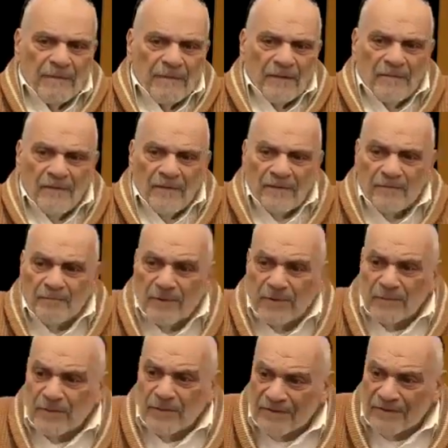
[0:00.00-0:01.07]
What
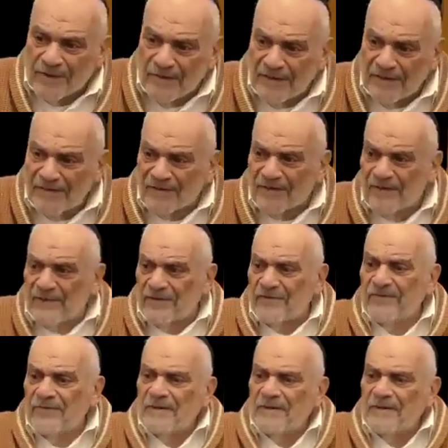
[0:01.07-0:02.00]
purpose do they serve?